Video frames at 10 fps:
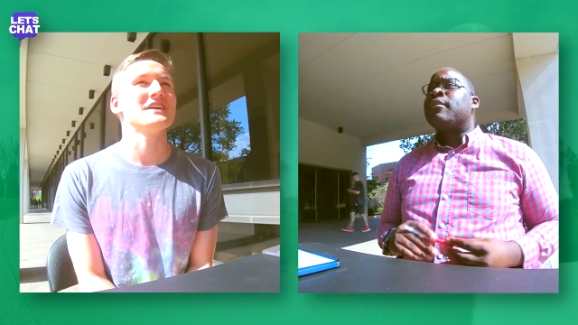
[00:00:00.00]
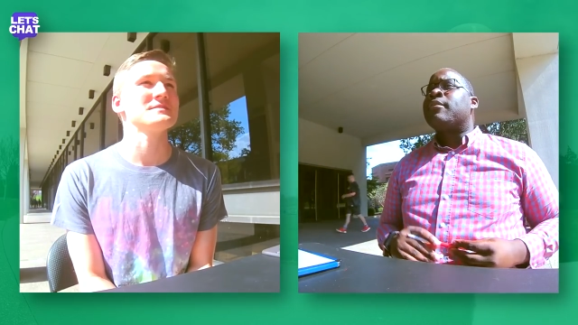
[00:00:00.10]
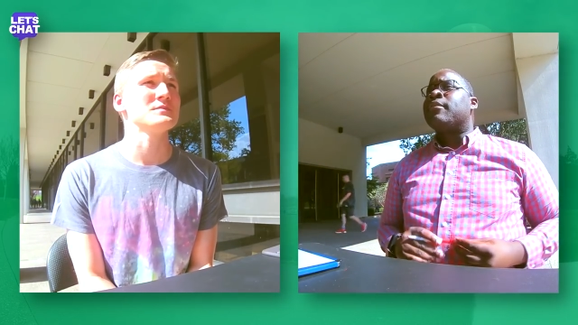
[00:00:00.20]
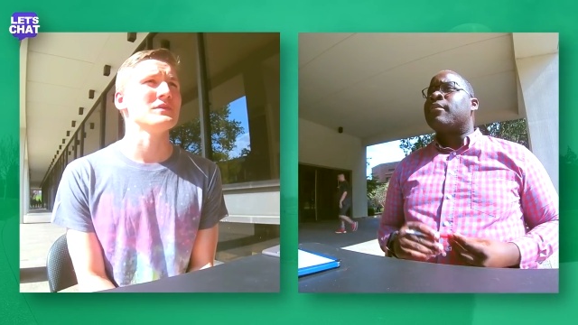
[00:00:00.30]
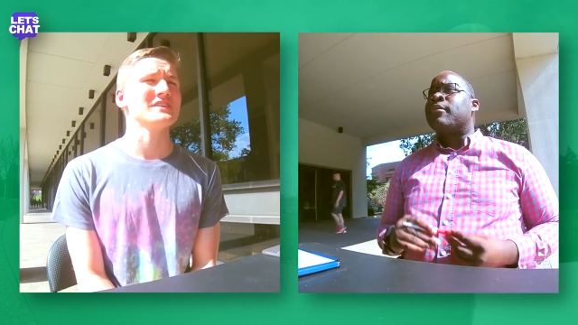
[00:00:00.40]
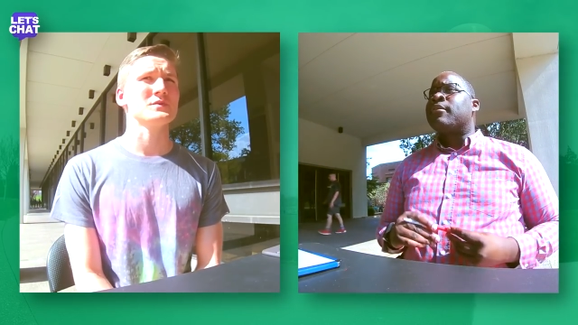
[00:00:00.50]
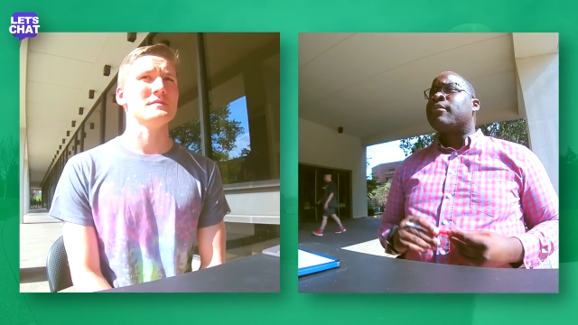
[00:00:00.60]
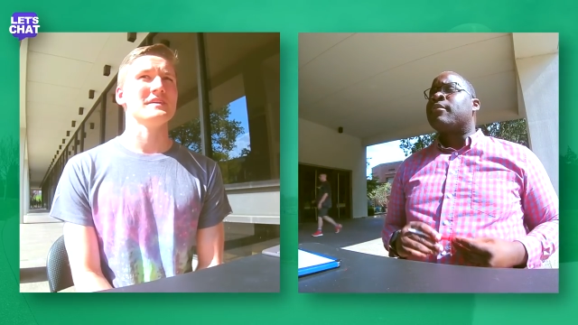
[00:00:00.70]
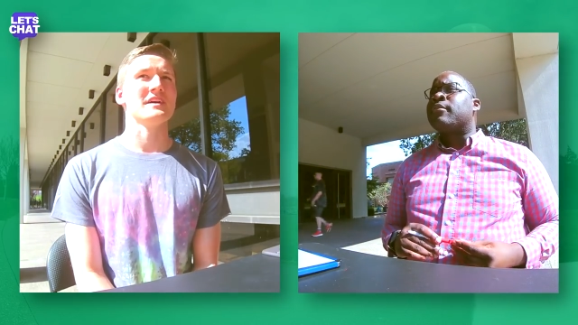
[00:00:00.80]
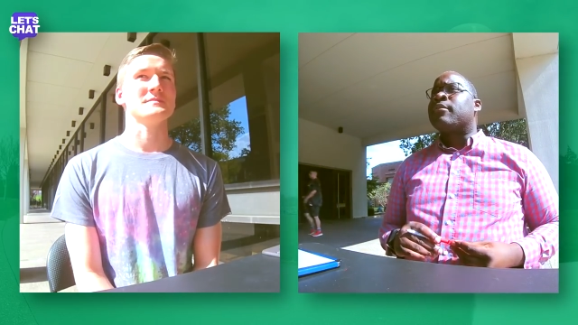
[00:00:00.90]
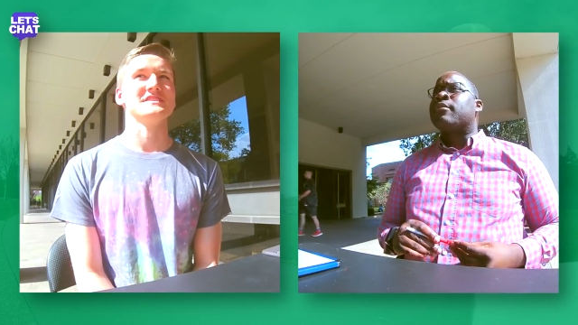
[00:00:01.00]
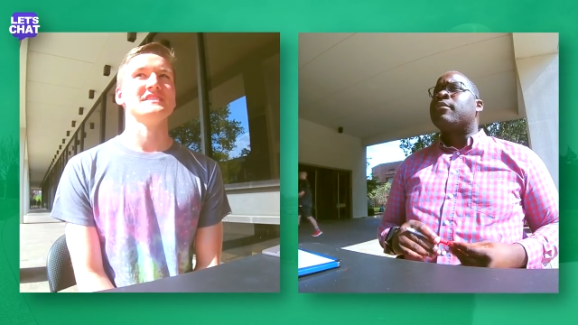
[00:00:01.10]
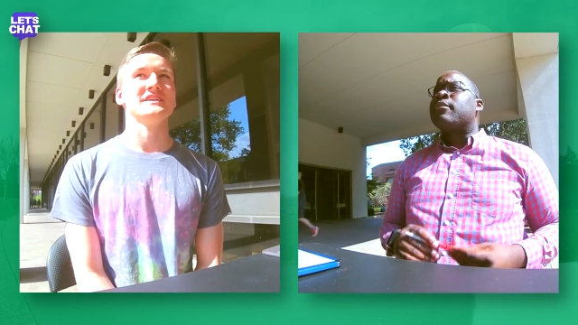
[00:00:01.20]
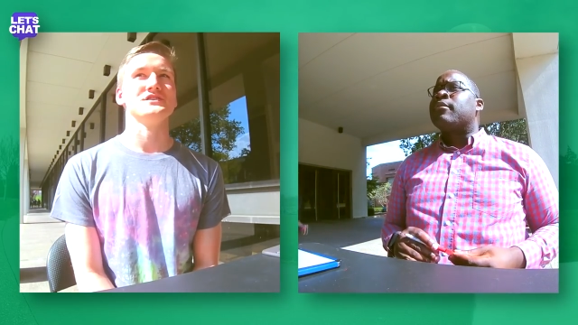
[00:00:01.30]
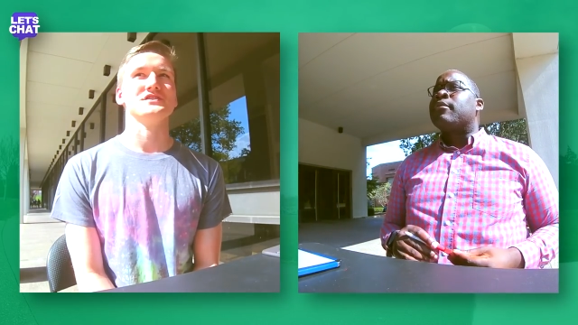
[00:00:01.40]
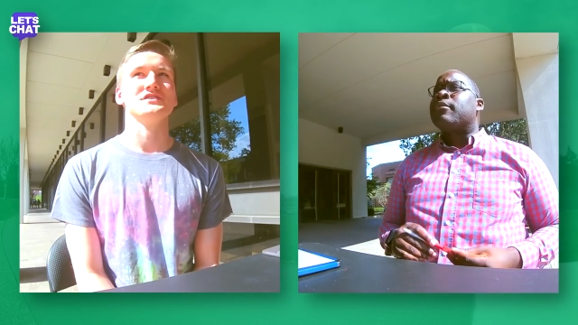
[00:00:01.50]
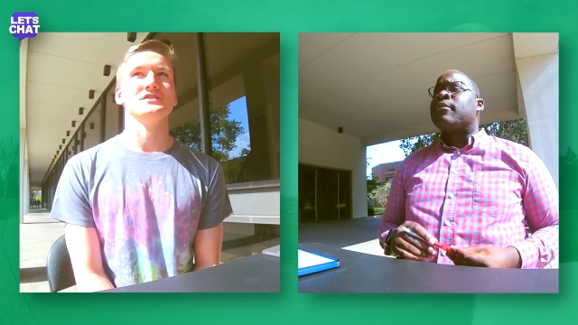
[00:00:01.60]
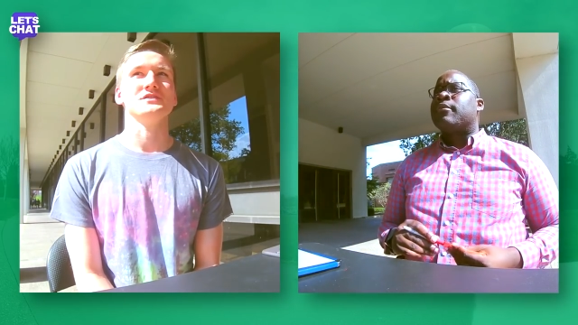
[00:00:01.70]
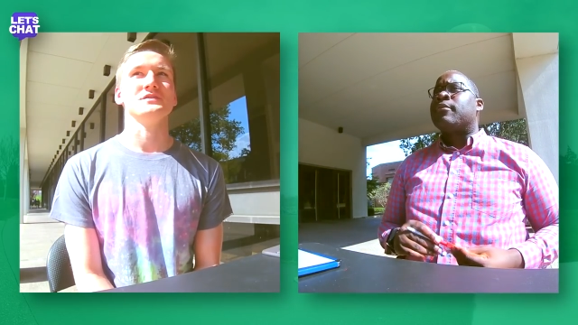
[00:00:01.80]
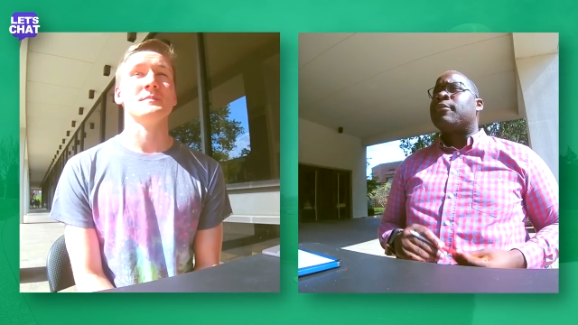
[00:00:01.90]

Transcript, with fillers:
Speaker 1: that's that's when it becomes a danger to a